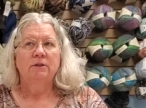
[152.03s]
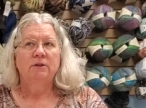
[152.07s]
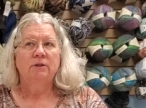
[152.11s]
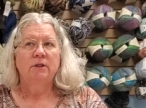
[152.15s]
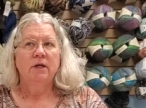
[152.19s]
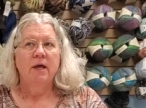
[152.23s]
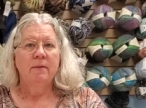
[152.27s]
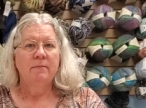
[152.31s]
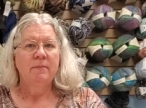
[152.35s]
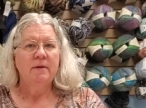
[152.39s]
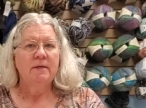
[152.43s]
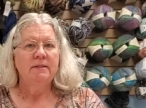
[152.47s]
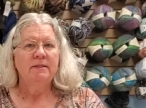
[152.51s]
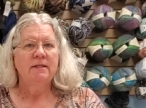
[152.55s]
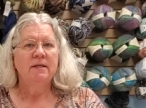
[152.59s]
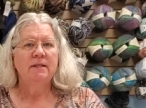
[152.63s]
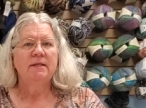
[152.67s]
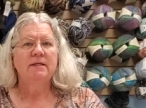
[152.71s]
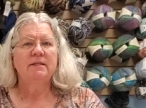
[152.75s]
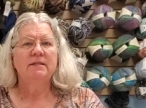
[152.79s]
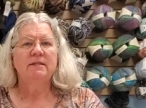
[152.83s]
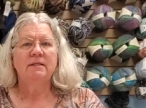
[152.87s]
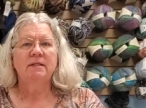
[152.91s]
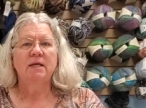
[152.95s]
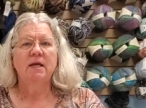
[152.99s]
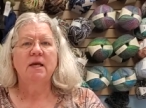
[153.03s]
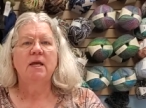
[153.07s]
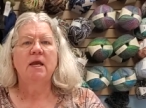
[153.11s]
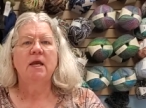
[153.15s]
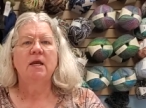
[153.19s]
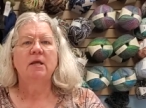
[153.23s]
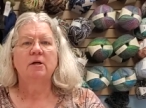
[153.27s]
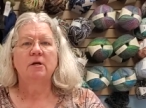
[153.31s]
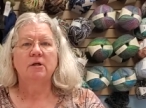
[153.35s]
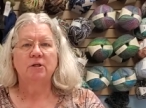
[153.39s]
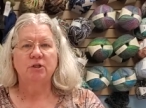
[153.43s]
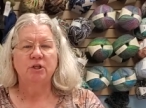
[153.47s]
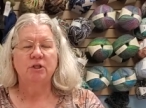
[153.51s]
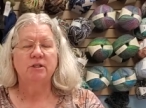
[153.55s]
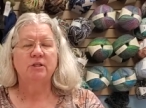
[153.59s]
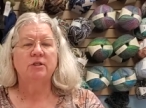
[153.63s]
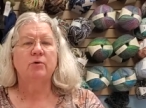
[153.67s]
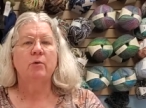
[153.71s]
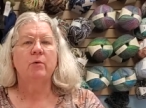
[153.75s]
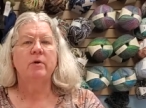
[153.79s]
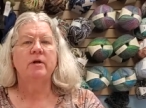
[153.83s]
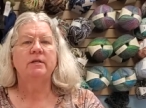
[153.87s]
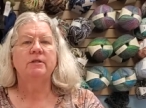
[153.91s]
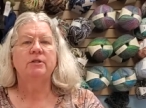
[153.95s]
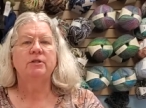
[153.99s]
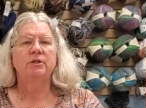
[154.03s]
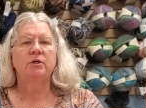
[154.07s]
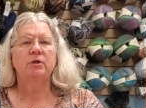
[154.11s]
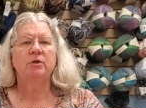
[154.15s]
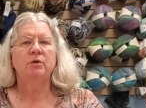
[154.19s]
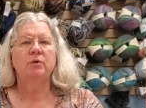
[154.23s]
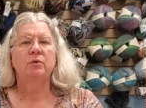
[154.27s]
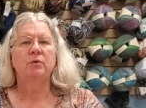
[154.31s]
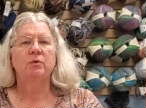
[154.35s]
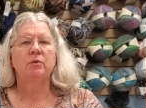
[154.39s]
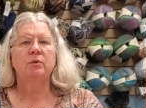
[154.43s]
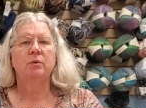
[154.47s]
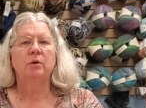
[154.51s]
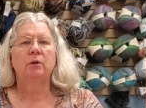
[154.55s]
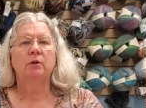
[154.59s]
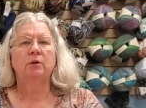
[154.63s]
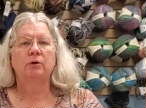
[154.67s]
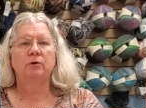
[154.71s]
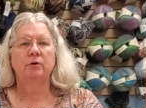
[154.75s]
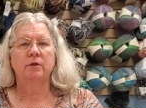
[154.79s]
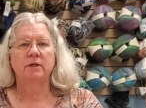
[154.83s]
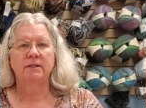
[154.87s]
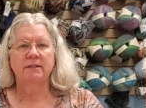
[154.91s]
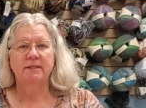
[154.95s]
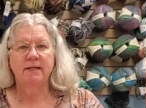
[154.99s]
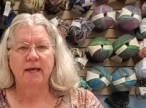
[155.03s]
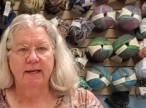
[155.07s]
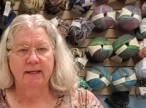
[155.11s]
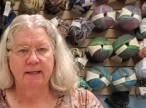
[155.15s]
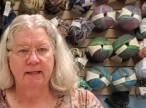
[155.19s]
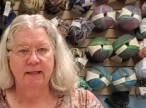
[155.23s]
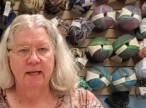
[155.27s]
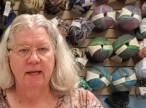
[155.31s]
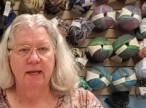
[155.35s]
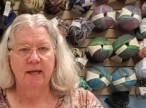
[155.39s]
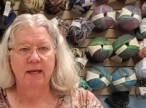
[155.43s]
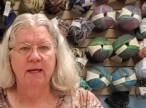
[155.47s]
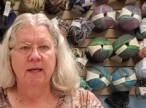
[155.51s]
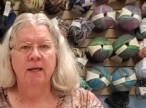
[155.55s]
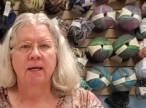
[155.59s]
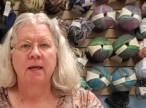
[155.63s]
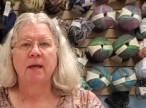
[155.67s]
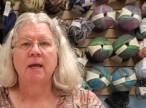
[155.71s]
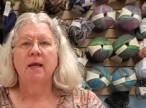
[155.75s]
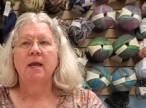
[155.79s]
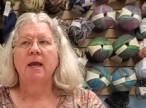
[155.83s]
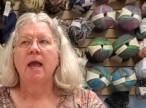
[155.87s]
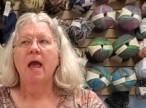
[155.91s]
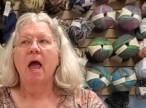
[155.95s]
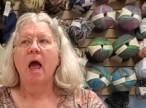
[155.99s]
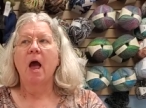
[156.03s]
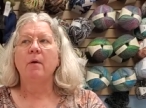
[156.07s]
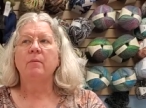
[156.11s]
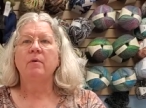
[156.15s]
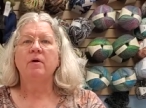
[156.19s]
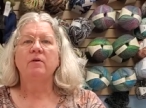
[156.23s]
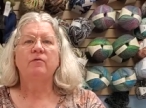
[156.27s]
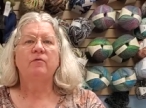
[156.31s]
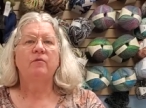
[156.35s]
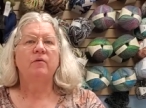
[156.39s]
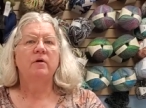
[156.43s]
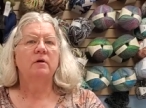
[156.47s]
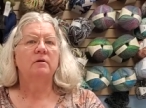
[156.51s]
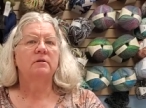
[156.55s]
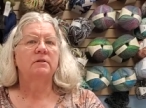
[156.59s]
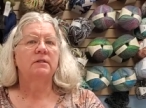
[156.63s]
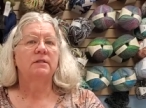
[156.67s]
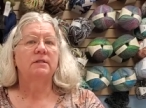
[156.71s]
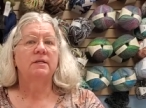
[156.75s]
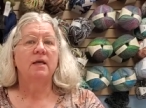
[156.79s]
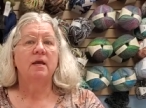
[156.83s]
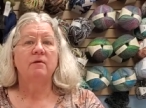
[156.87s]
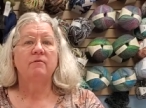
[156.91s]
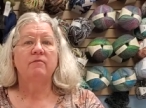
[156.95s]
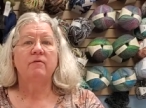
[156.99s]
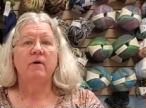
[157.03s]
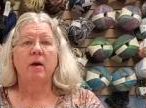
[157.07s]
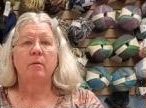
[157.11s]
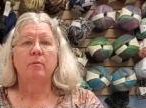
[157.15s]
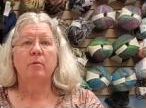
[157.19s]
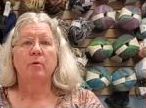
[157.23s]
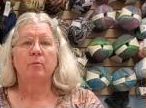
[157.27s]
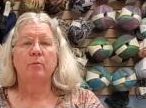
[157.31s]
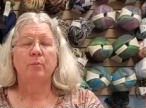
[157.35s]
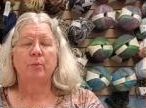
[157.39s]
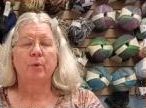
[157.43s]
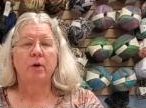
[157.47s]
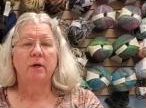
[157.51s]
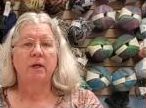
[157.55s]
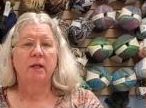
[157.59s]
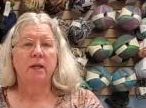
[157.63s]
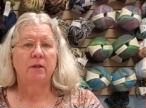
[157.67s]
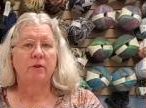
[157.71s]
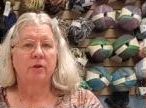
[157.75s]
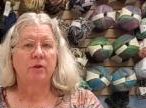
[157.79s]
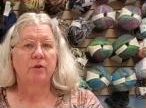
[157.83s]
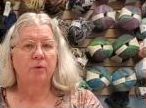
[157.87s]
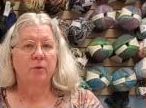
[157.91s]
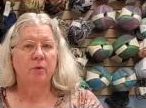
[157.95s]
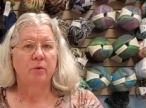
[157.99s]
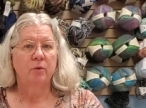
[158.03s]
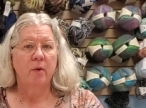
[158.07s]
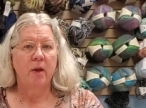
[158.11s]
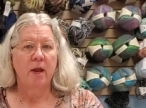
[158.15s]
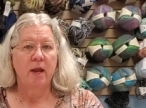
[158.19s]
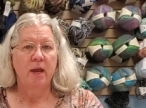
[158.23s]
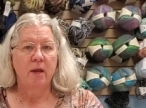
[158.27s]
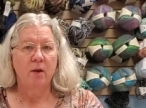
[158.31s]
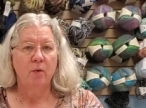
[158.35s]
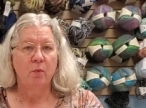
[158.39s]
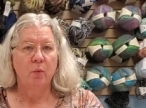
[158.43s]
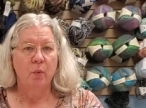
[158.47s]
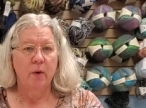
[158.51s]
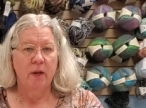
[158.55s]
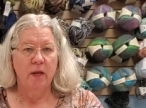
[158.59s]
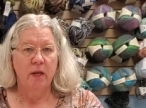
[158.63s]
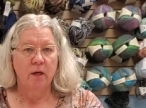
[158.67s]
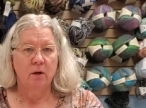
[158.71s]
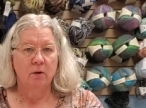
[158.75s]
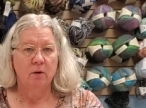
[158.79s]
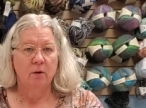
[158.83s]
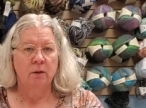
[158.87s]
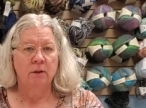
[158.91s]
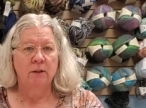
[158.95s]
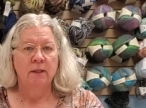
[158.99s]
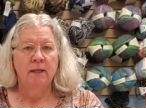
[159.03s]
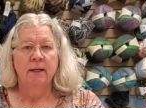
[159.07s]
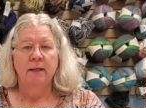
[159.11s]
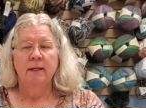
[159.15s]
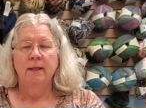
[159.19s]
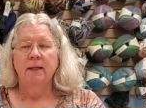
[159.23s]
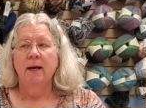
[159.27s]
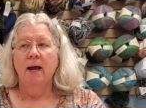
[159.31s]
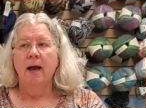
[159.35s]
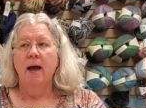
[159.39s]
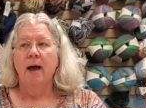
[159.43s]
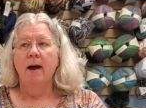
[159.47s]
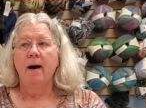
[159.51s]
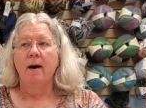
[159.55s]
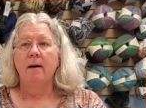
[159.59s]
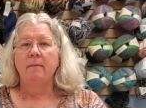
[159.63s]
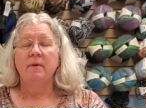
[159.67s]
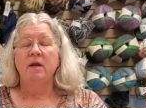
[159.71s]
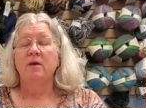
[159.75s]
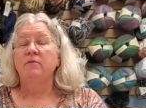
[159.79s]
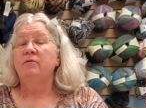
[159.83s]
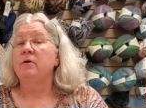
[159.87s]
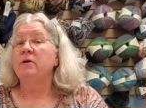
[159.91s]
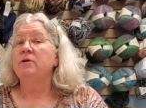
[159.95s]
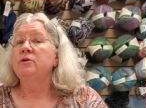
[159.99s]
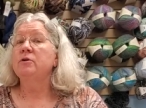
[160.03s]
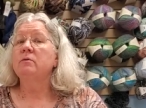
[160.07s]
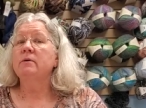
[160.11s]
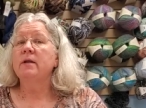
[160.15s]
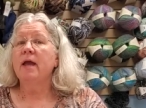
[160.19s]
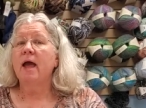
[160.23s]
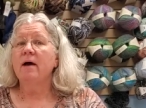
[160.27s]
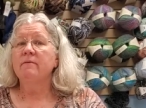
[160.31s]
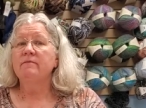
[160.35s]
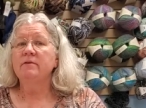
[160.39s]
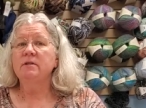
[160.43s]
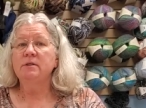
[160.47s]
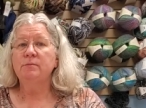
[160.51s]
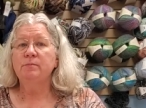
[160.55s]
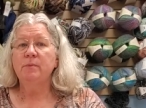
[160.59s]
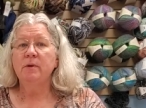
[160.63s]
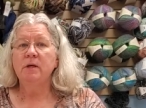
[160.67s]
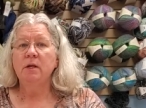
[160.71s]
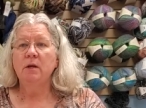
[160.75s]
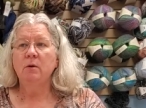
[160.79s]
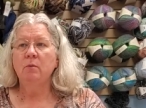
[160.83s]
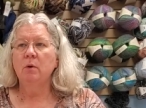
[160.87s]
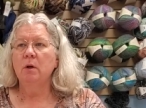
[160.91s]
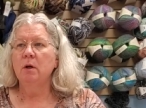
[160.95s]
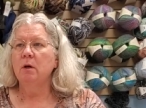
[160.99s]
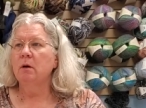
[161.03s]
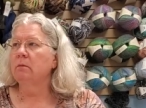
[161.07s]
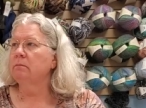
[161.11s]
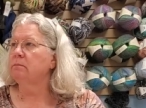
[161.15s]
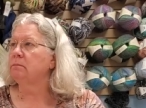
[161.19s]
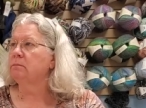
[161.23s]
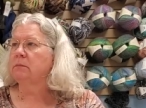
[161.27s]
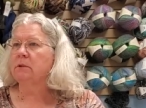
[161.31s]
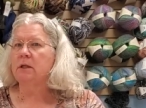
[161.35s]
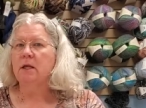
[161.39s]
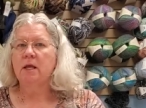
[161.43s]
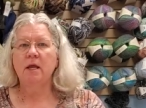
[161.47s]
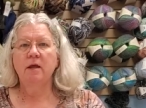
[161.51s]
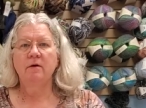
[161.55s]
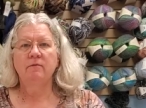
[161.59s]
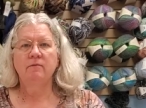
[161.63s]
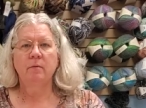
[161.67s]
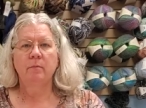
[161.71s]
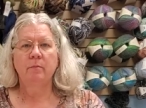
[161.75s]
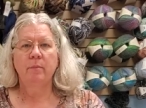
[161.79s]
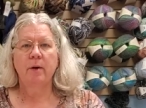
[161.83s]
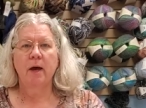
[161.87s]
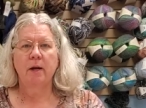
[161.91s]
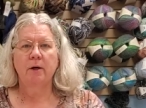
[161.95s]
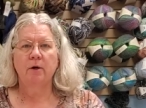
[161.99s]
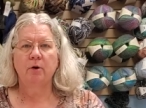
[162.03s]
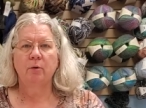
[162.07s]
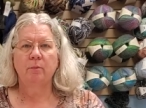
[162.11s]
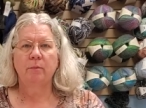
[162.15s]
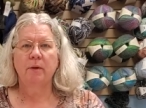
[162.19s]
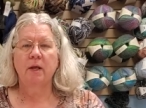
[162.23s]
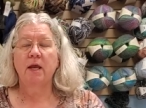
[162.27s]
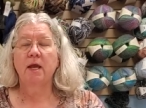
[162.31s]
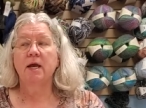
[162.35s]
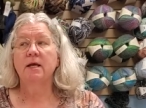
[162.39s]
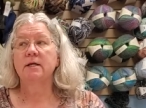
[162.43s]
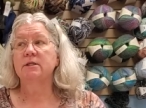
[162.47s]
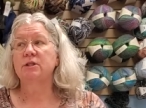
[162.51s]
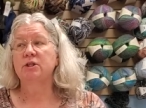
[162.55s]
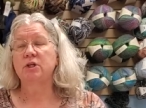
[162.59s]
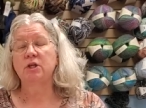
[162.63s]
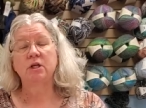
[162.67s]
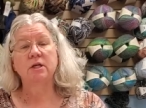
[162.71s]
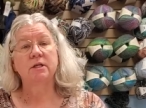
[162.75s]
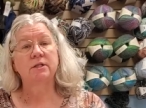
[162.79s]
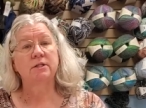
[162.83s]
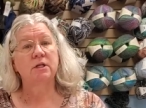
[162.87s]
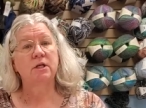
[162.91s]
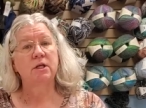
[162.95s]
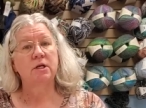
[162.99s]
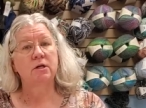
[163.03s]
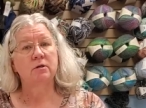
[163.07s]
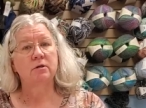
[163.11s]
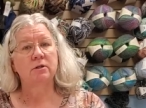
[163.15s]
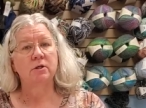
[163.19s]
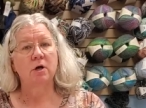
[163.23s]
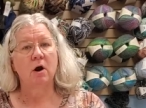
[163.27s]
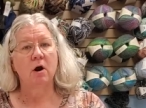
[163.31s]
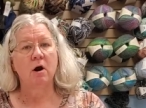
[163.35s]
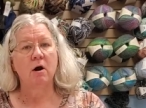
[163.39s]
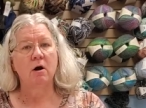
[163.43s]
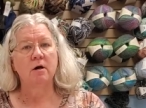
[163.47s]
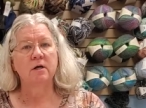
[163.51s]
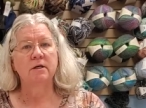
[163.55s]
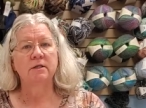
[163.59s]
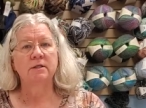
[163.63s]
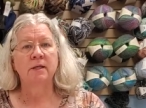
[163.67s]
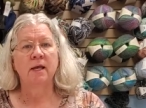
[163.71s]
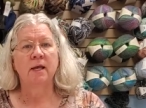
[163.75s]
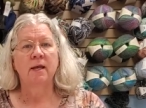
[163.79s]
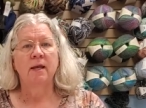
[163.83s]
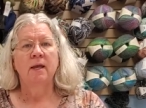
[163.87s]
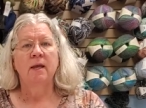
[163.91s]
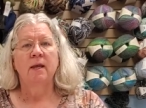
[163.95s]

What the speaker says: Come into this thinking you're just going to learn a technique, how it feels to take fiber and put it through a wheel. If you don't have a spinning wheel, even better, because you get to use ours.